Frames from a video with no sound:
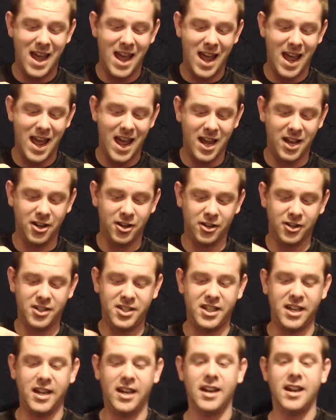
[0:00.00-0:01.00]
And you'll
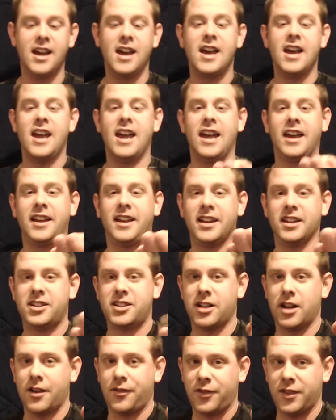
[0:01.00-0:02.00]
see it gets
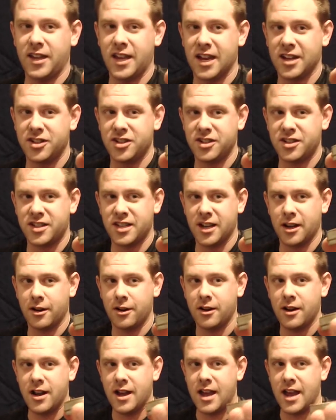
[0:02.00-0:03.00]
it off the edges
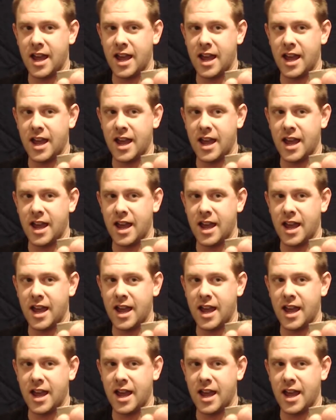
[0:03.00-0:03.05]
there,